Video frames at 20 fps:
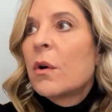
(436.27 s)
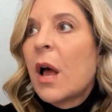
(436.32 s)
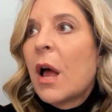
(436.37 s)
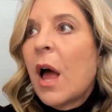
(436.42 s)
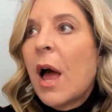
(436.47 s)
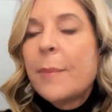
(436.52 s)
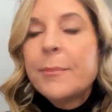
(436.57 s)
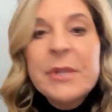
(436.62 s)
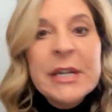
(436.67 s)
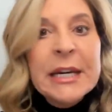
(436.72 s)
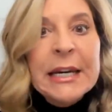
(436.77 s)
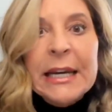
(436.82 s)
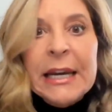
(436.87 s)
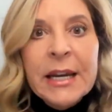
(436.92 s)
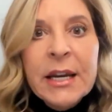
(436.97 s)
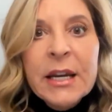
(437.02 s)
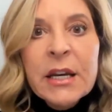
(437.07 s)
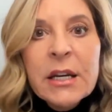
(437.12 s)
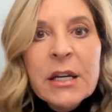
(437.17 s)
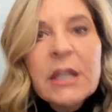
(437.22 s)
opting
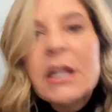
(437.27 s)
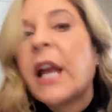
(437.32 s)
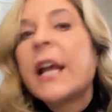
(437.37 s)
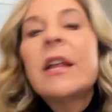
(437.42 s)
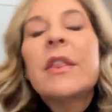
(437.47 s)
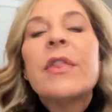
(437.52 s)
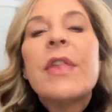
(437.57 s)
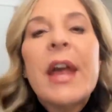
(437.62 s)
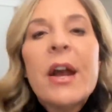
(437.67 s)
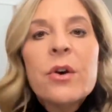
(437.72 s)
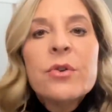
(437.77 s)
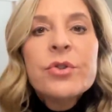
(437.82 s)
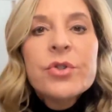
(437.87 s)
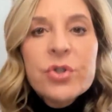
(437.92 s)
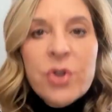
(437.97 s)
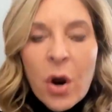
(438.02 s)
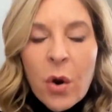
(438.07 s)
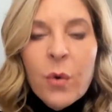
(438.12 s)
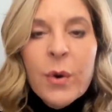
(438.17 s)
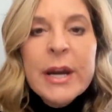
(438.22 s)
in, like they are
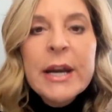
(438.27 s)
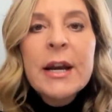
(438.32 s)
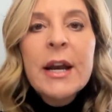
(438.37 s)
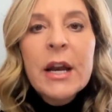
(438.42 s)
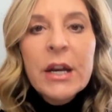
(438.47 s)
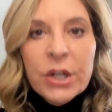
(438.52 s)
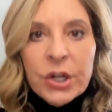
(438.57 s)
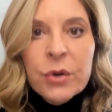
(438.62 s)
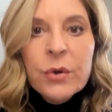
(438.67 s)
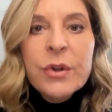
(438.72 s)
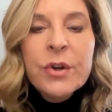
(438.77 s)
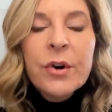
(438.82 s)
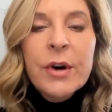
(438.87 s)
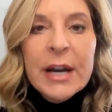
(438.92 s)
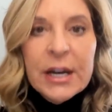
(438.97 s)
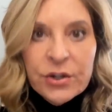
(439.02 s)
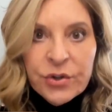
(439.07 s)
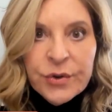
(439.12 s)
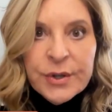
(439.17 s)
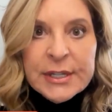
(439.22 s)
showing you they're
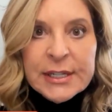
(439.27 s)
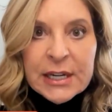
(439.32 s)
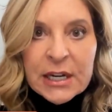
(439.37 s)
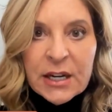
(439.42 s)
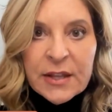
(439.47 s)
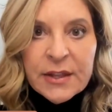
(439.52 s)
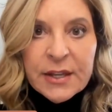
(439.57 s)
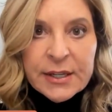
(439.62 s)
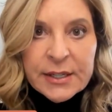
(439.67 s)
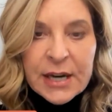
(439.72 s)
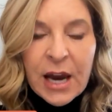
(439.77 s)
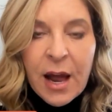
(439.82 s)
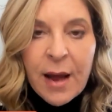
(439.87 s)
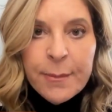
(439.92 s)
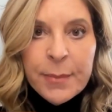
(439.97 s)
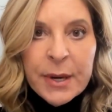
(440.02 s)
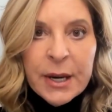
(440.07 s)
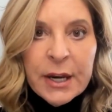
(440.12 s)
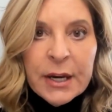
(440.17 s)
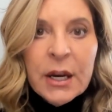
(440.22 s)
interested in this
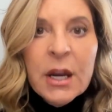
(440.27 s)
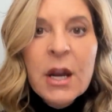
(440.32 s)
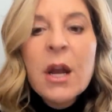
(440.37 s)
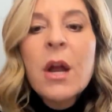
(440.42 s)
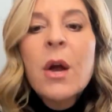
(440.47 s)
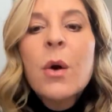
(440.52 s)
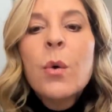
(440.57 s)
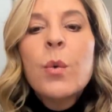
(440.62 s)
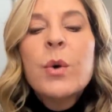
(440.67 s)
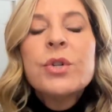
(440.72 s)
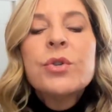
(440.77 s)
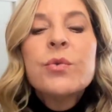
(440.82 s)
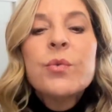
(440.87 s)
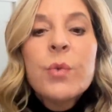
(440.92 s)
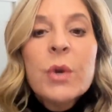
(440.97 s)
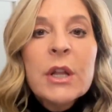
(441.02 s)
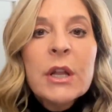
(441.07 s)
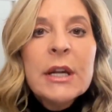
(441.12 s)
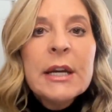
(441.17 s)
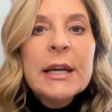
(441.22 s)
topic, which
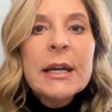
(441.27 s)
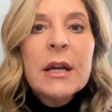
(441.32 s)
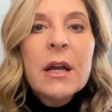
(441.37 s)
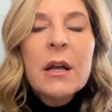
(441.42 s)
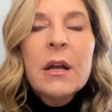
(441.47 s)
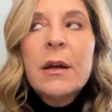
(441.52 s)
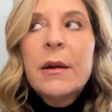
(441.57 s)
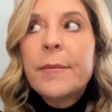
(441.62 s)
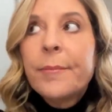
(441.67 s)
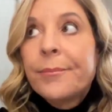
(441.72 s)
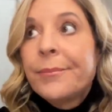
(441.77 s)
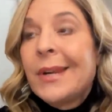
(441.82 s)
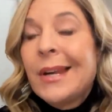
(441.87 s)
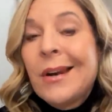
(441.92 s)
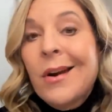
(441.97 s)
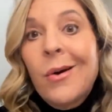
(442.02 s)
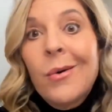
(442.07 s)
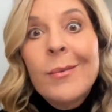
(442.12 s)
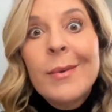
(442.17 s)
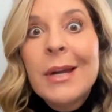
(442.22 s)
really,
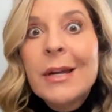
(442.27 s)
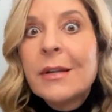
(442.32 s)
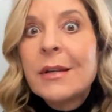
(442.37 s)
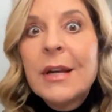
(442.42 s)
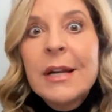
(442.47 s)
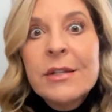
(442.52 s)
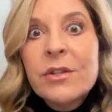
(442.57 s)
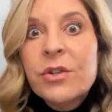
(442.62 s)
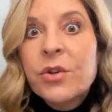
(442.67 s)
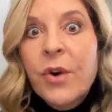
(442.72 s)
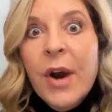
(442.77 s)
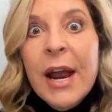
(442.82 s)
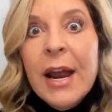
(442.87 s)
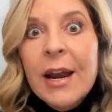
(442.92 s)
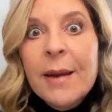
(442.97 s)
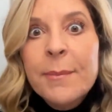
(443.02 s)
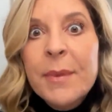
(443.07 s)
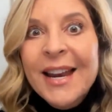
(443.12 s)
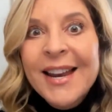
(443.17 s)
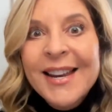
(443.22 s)
it's
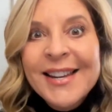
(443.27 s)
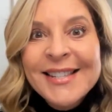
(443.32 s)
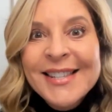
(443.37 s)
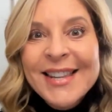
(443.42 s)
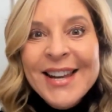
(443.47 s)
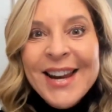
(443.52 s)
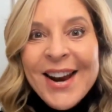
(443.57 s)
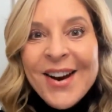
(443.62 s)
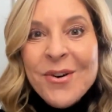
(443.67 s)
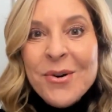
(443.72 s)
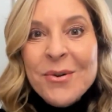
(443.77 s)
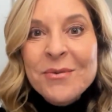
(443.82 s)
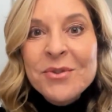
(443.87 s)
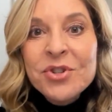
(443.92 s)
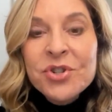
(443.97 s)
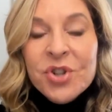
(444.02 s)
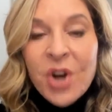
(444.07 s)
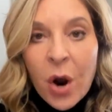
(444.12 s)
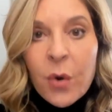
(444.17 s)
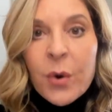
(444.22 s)
great because they're
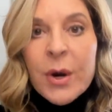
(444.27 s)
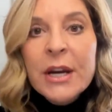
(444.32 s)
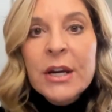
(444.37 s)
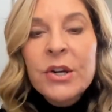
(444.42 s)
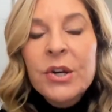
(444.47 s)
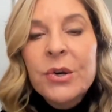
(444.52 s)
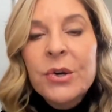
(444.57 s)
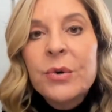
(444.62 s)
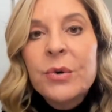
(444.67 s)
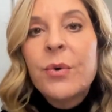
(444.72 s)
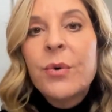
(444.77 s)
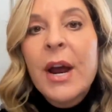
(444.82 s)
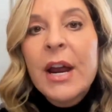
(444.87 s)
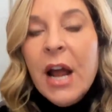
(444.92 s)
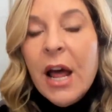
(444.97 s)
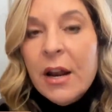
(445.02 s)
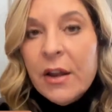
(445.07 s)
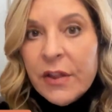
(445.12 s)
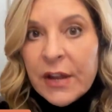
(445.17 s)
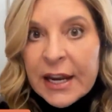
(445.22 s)
showing you right
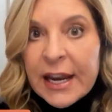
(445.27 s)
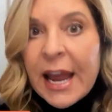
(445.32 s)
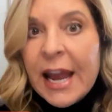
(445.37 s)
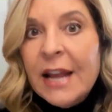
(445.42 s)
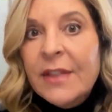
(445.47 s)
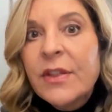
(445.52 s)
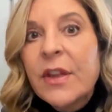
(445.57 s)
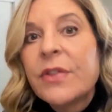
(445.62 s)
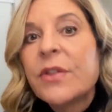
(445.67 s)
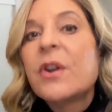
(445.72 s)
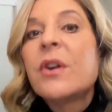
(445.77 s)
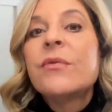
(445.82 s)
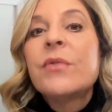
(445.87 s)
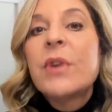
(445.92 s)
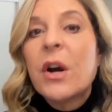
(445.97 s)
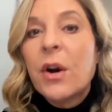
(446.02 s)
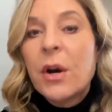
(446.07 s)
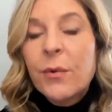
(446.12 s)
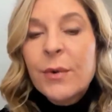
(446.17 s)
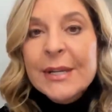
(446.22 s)
out of the gate that they're
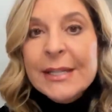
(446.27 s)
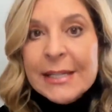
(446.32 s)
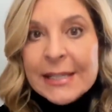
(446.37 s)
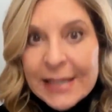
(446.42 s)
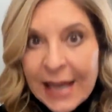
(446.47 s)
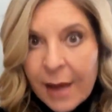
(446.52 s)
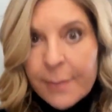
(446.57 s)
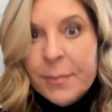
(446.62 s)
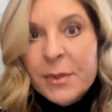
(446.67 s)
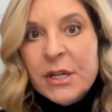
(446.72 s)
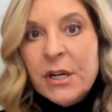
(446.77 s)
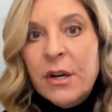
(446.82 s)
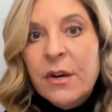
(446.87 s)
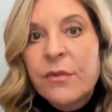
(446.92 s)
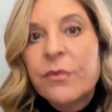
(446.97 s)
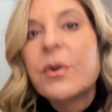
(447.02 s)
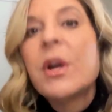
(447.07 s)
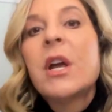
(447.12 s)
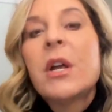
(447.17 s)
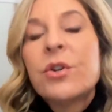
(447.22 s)
very
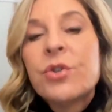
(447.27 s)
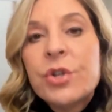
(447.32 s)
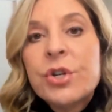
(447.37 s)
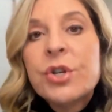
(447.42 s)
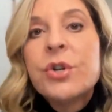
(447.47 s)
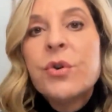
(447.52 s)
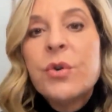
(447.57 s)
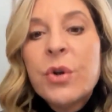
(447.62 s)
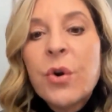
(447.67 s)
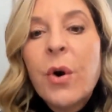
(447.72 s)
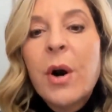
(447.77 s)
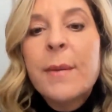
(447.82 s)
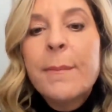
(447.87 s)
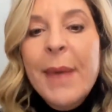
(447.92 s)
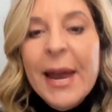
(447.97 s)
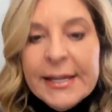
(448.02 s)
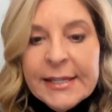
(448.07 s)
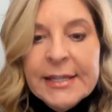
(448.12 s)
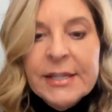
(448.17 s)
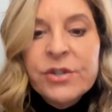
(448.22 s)
receptive to your
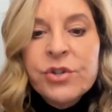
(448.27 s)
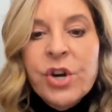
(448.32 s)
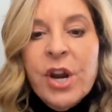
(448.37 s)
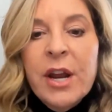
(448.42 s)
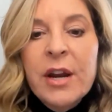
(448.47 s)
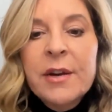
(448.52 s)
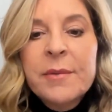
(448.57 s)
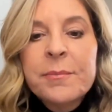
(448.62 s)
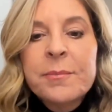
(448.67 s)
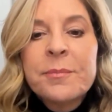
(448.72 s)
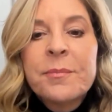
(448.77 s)
messaging.